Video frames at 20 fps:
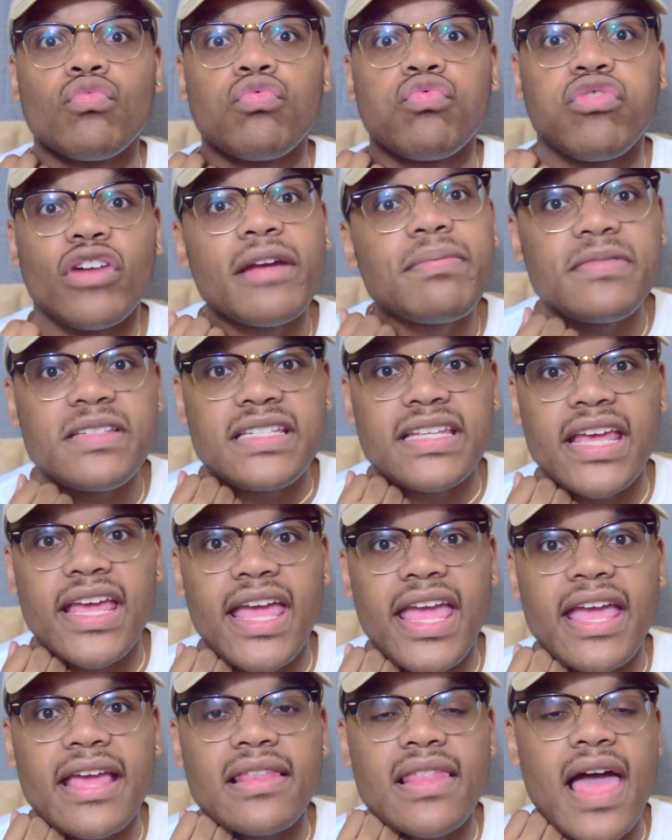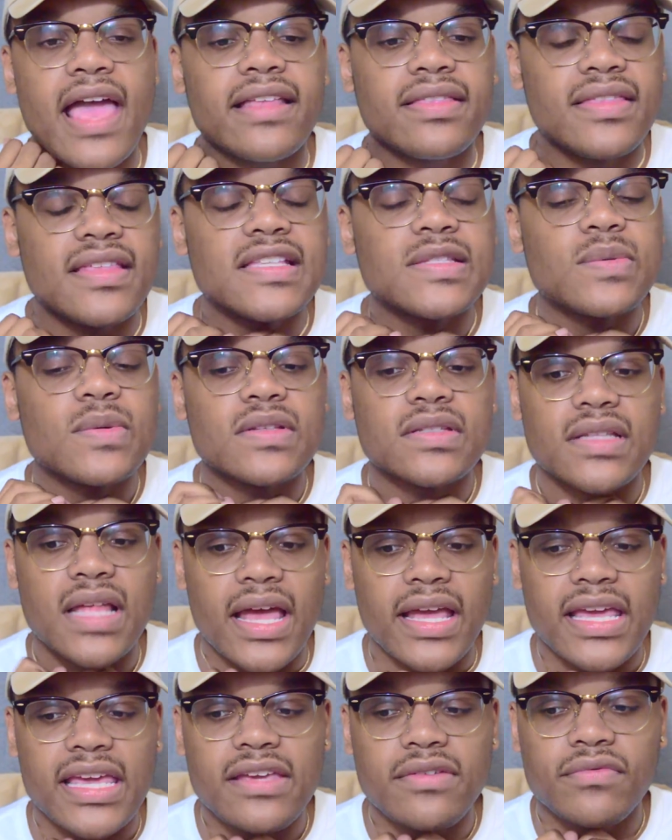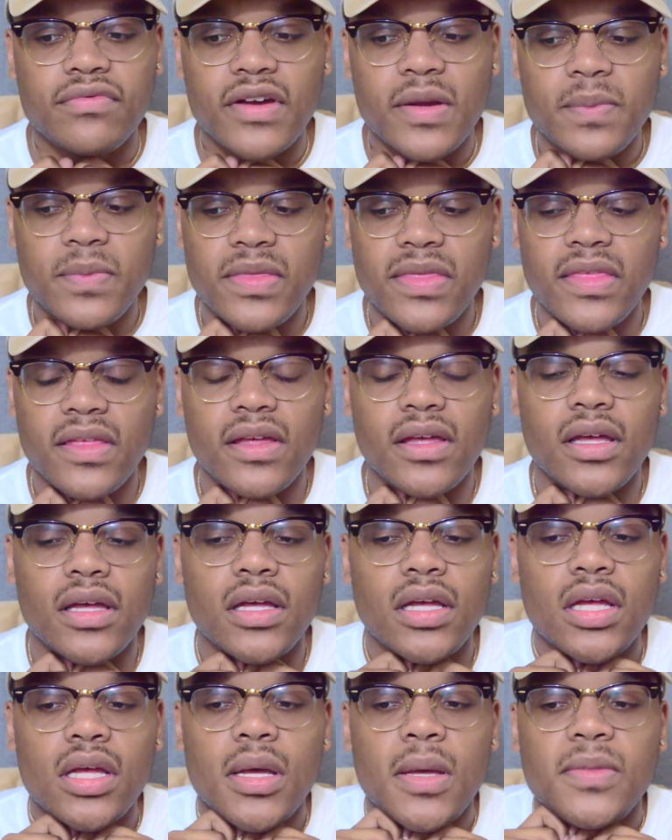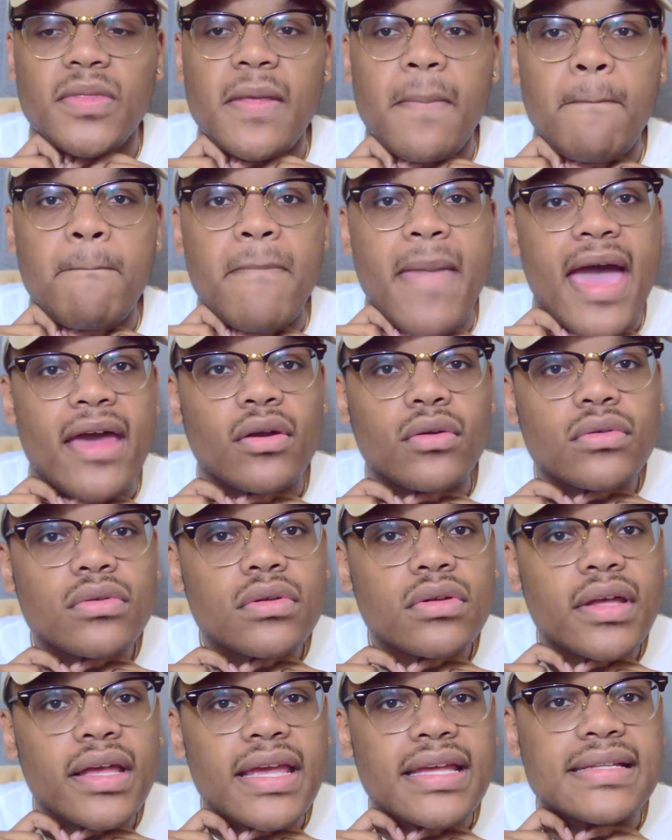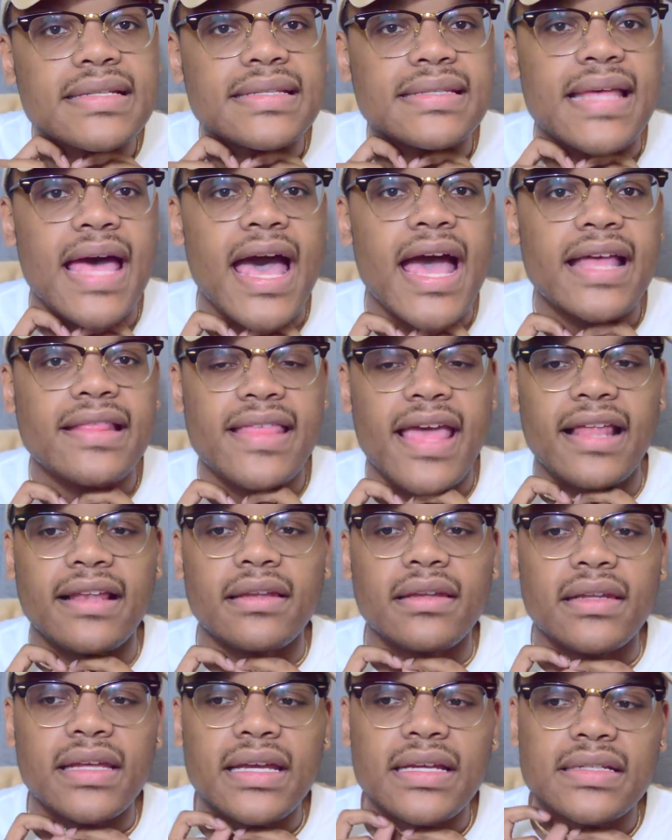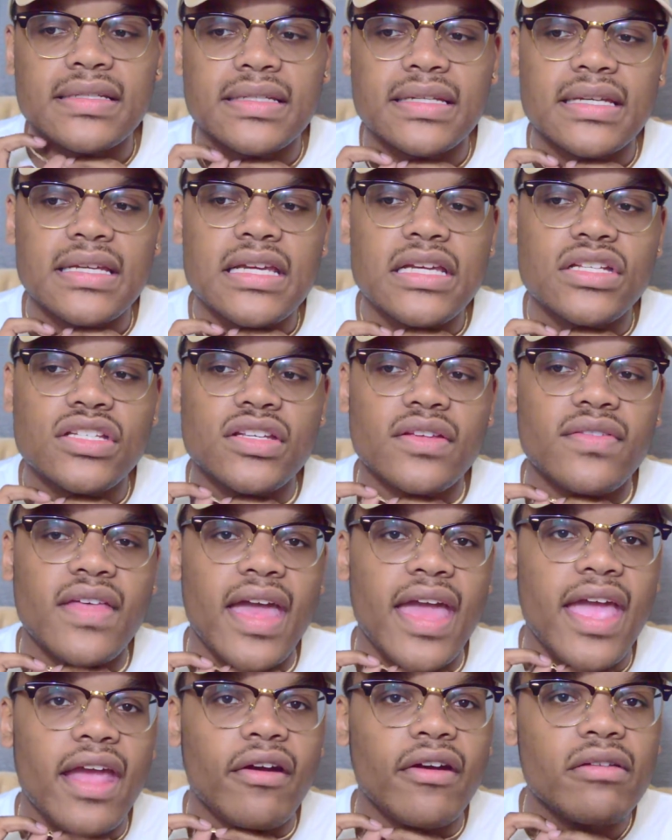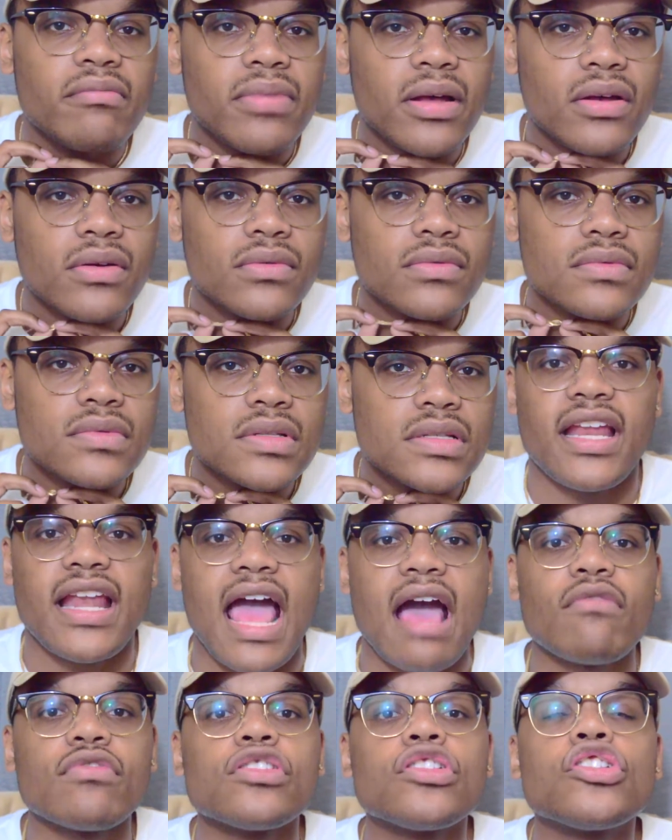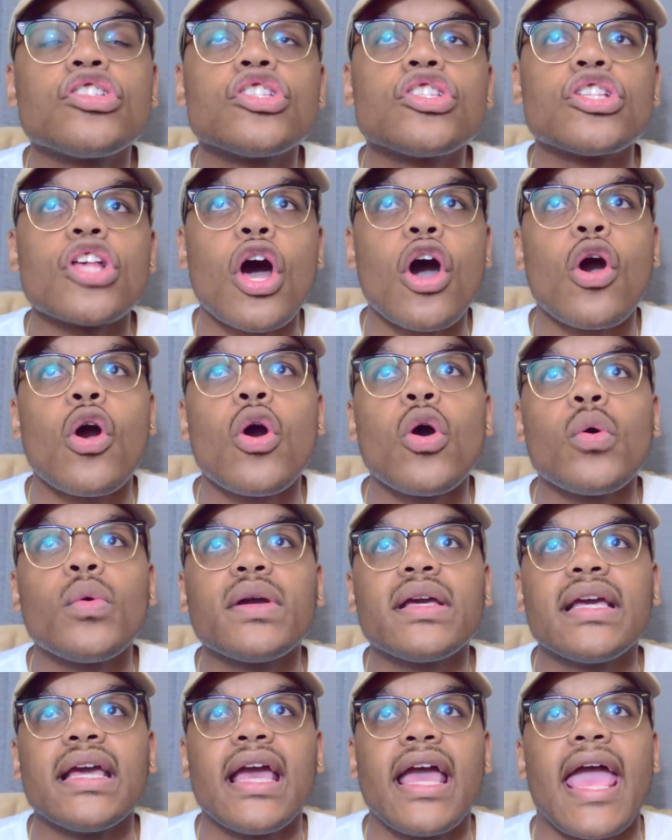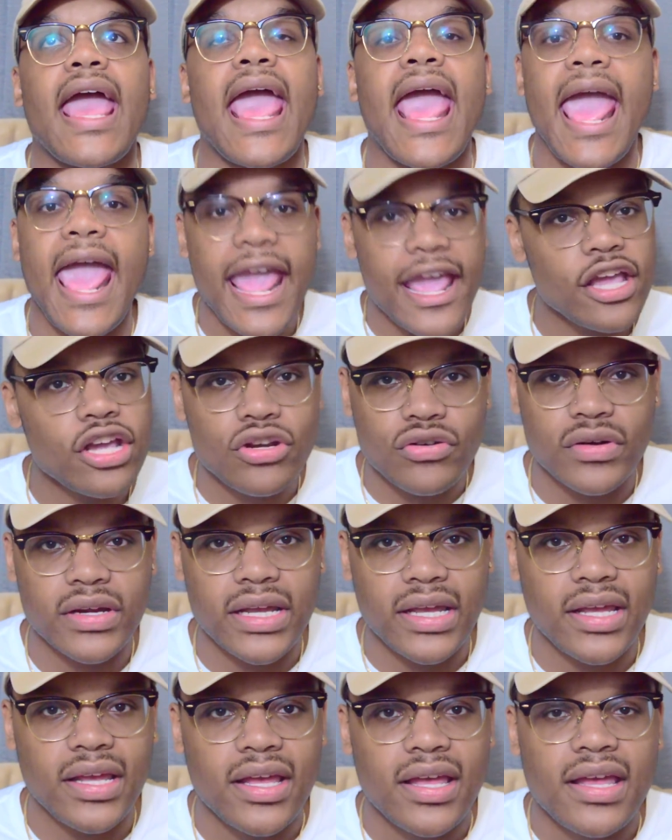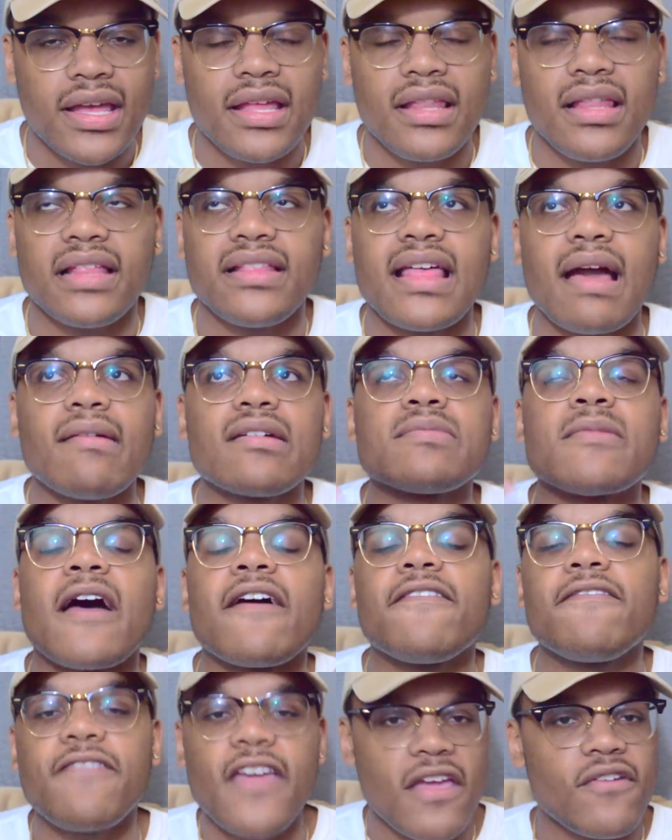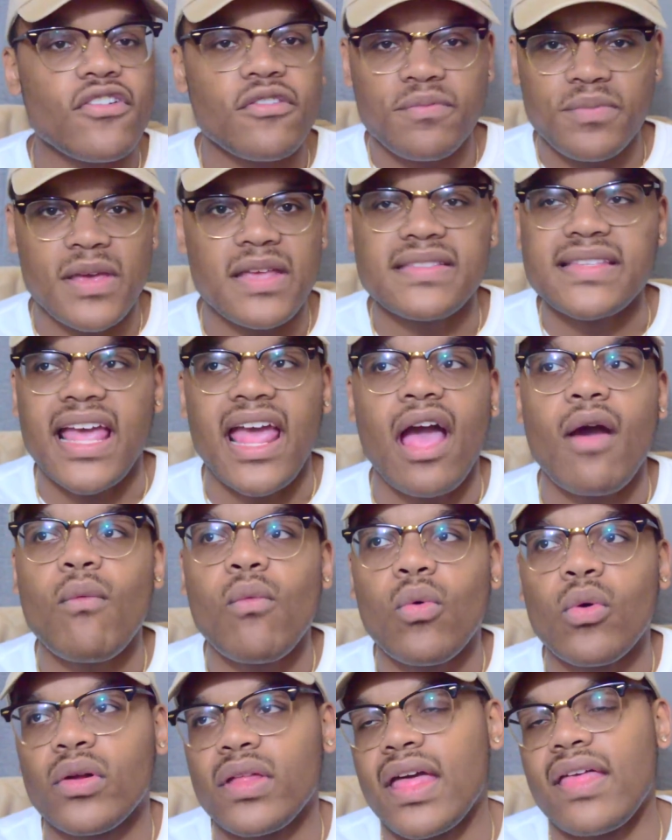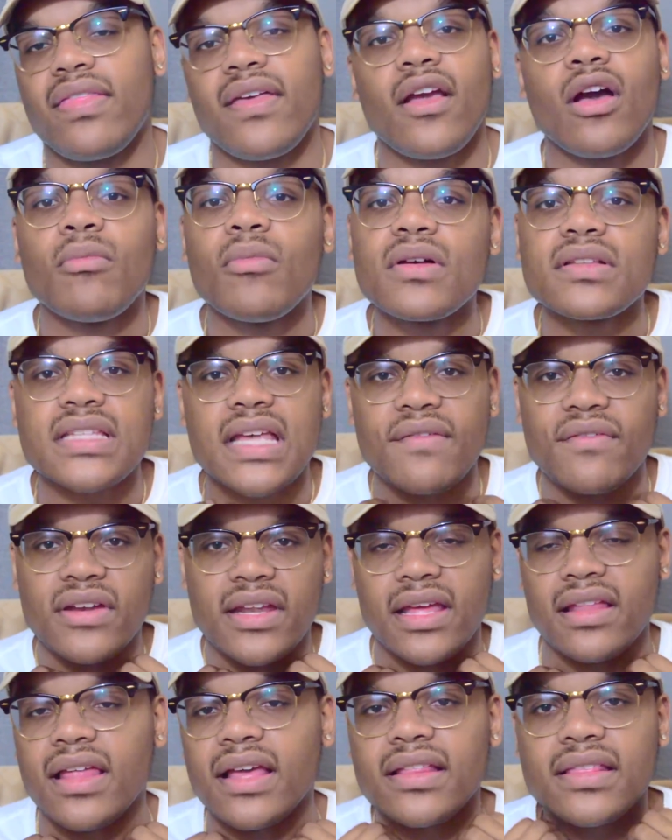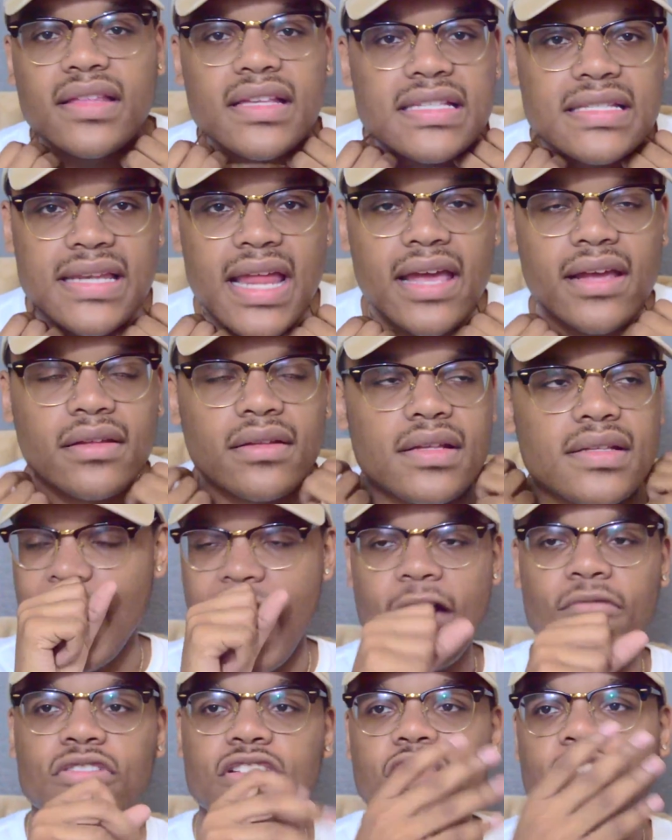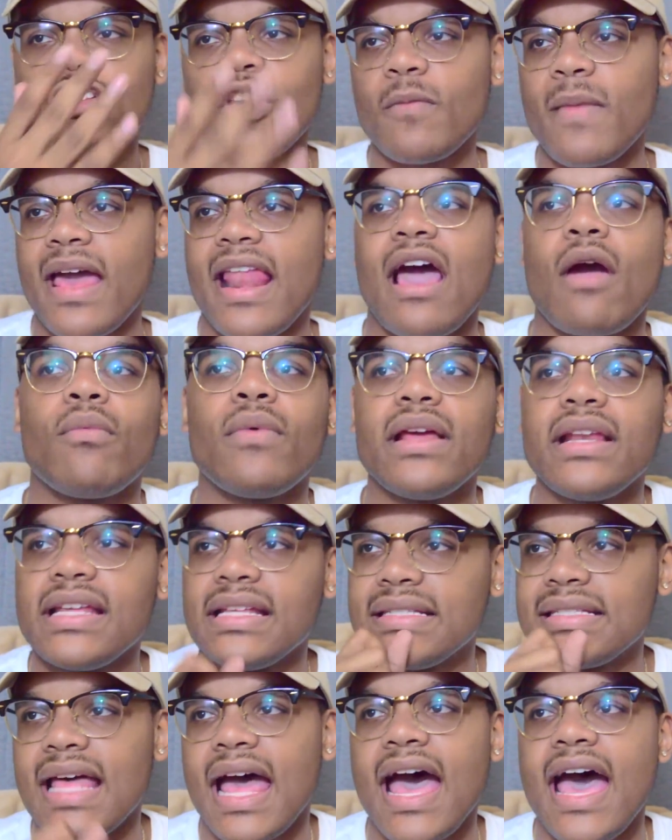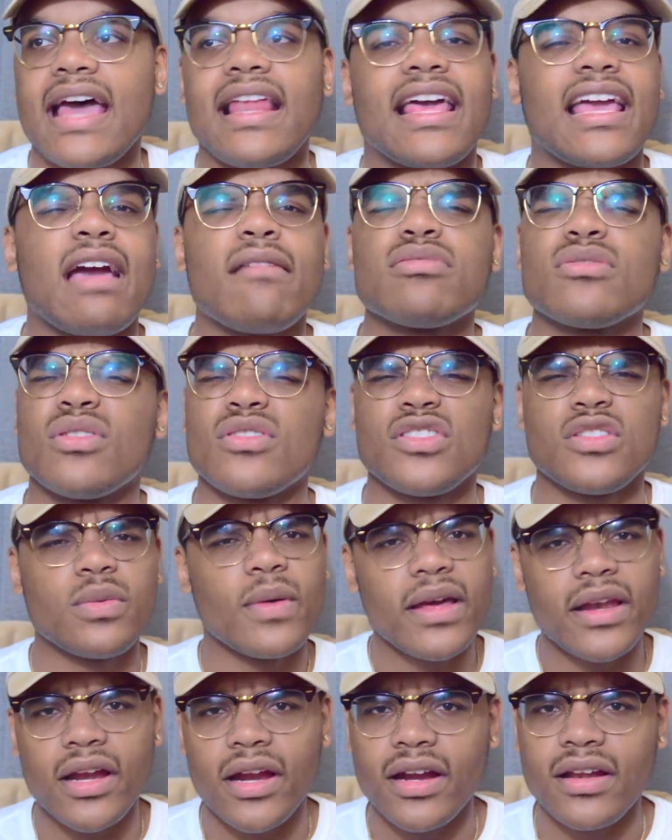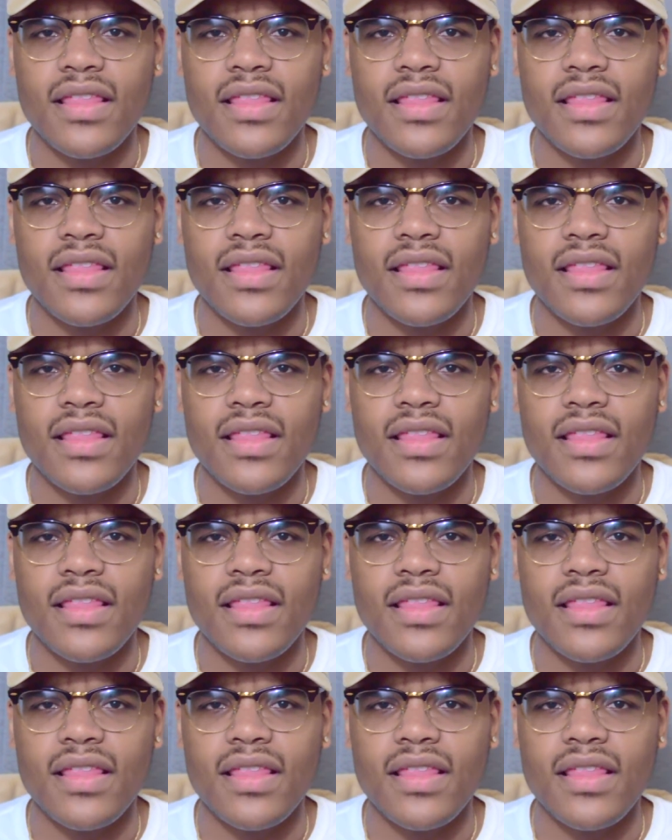ripped it, and like, this was like, he ripped the metal inside that linked each of the herringbones, and I was so angry. Like, that was my favorite piece. Like, I wore that thing almost every day. Like, this necklace, I was just so mad. I went inside, like, I was on Twitter,